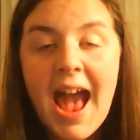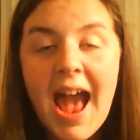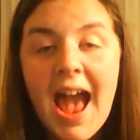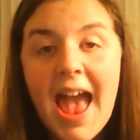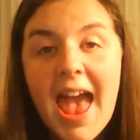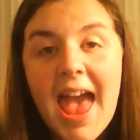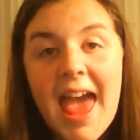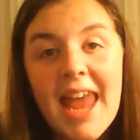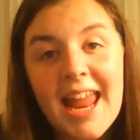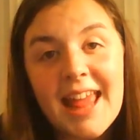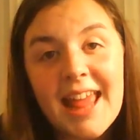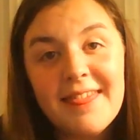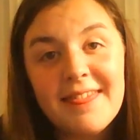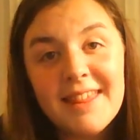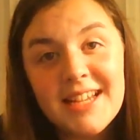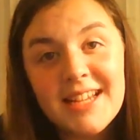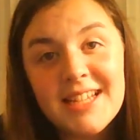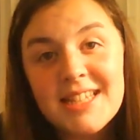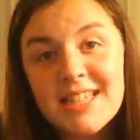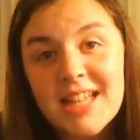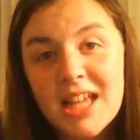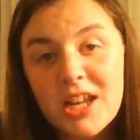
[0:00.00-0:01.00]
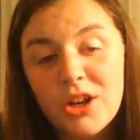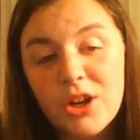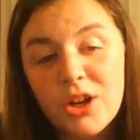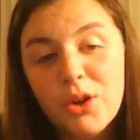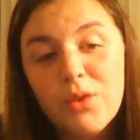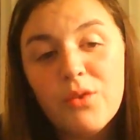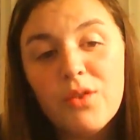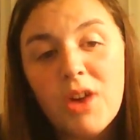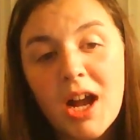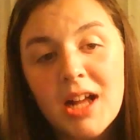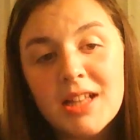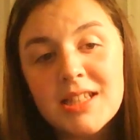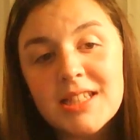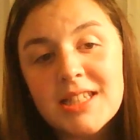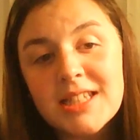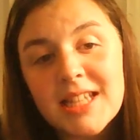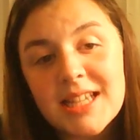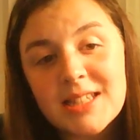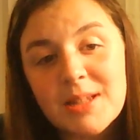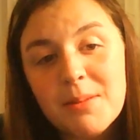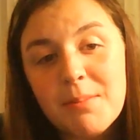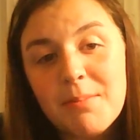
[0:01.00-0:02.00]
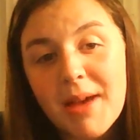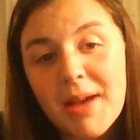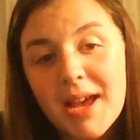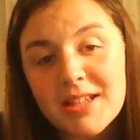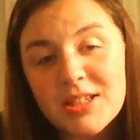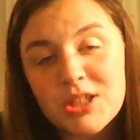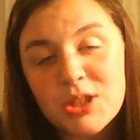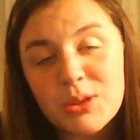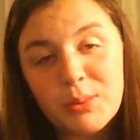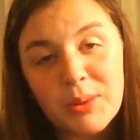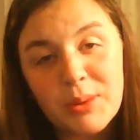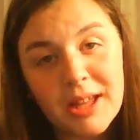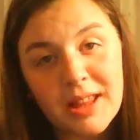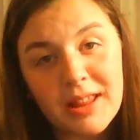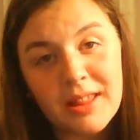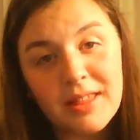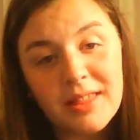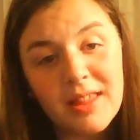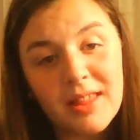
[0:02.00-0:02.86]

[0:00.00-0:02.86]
And I think Senator Ron says it best with,